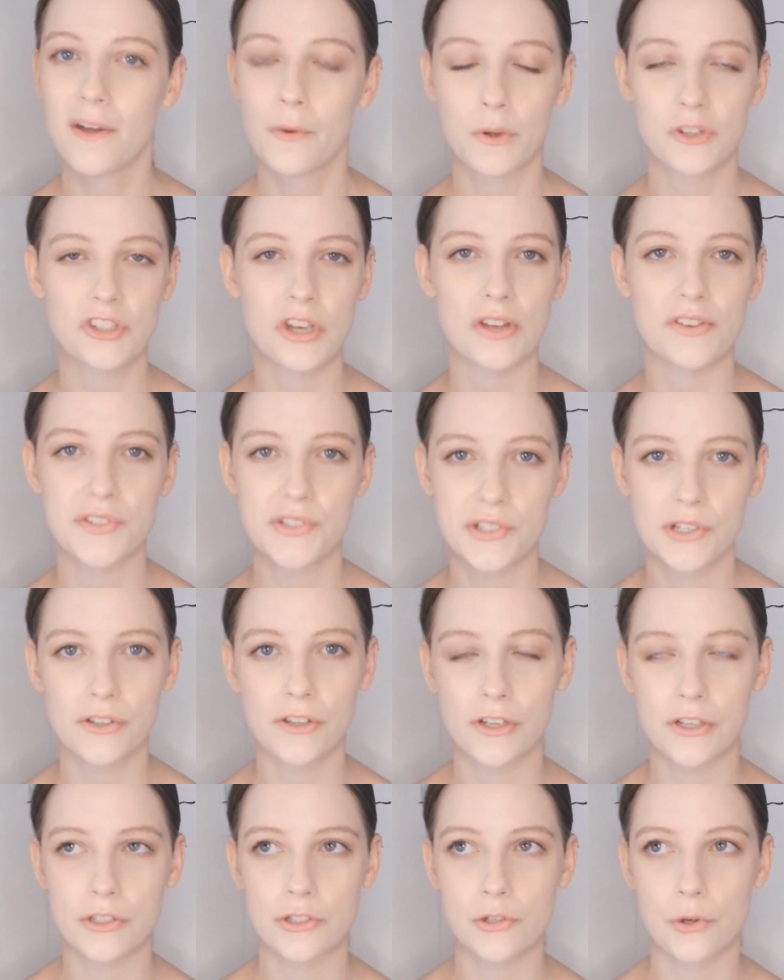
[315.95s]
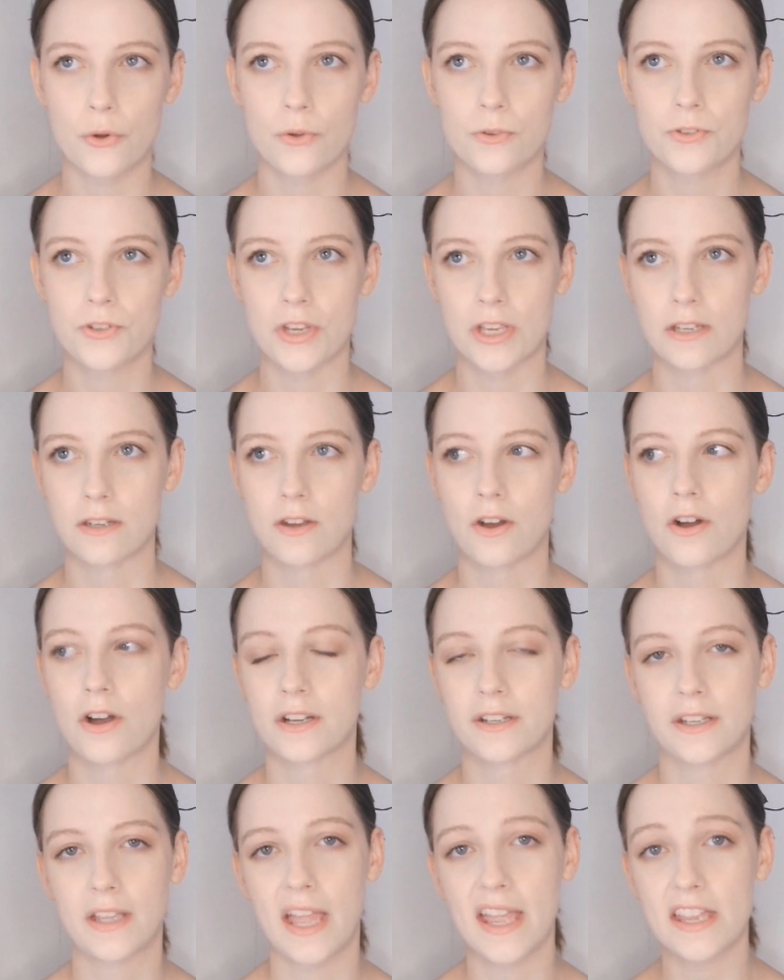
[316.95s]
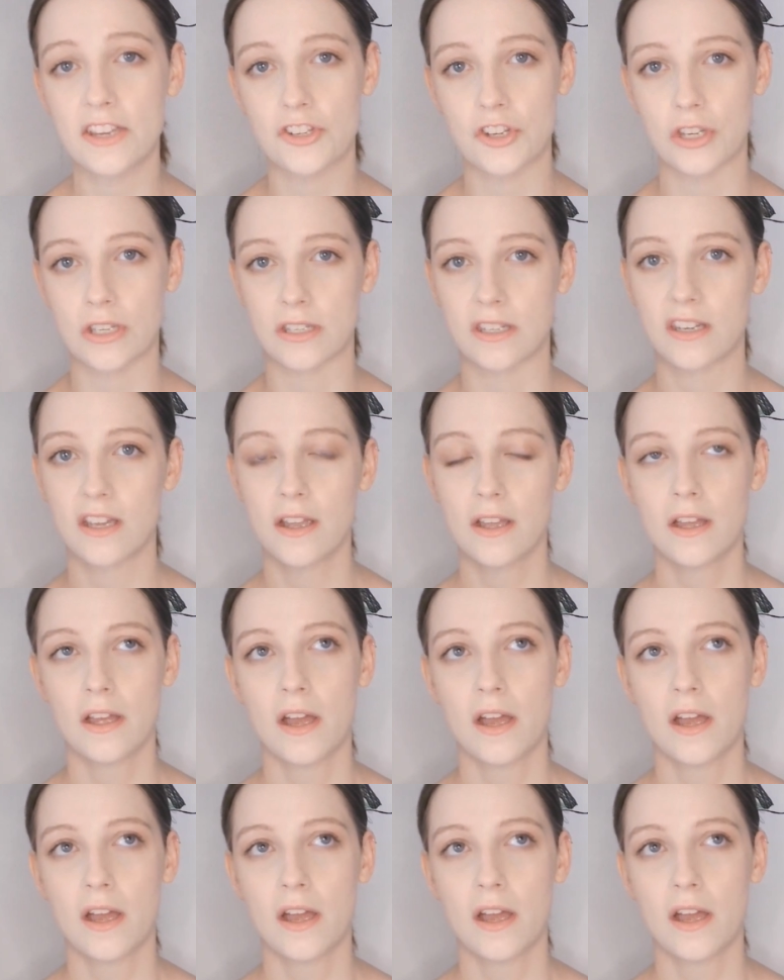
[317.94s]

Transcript: which I'll still indulge in on occasion.